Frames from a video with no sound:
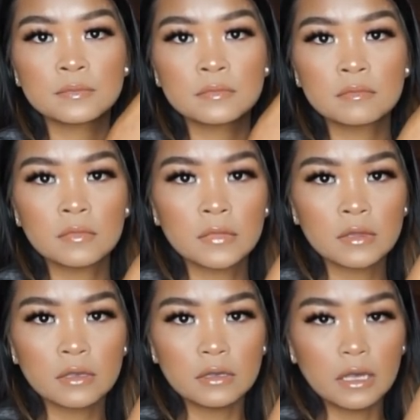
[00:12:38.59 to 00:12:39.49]

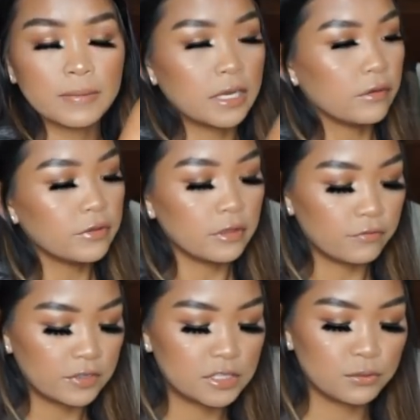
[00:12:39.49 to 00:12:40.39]
I mean everything
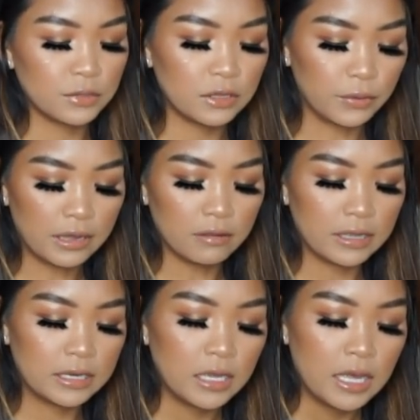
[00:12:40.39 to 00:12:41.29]
fits really well,
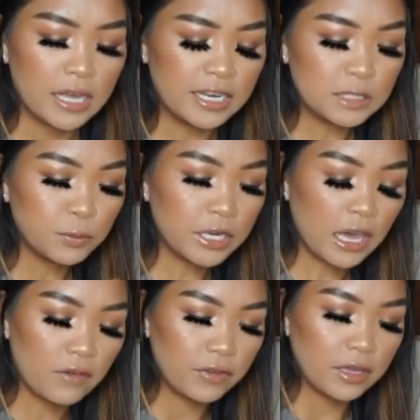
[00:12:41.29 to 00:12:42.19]
and it is pretty
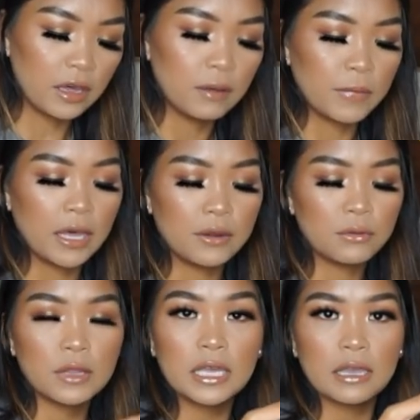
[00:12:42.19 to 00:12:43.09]
heavy. I
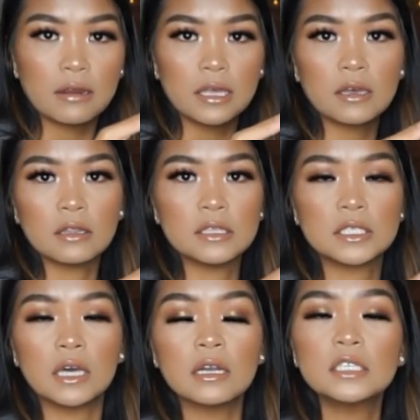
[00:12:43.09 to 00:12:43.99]
don't like carrying it on
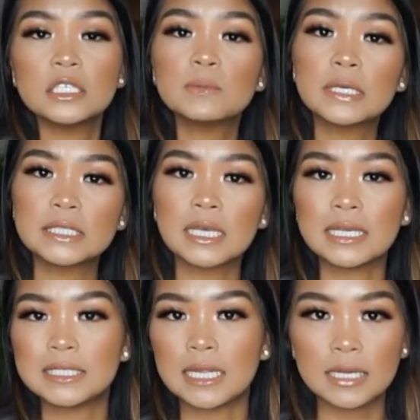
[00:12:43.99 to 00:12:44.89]
this hook just because like
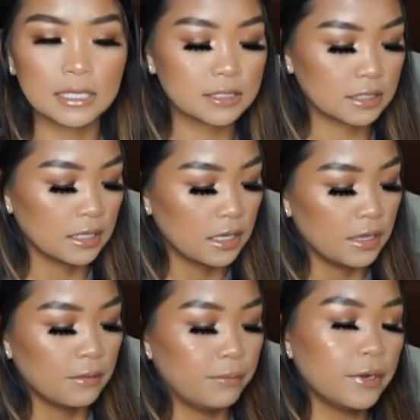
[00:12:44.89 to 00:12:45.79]
I said, it is
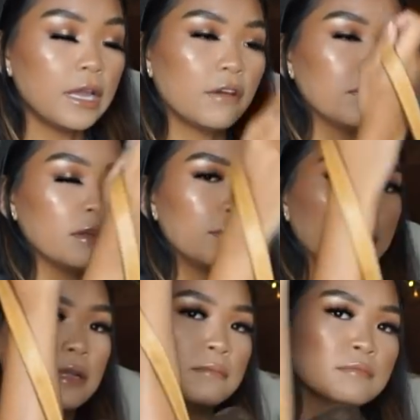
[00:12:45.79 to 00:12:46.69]
pretty heavy,
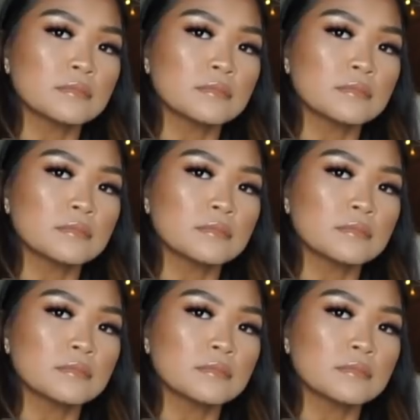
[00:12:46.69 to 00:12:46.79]
but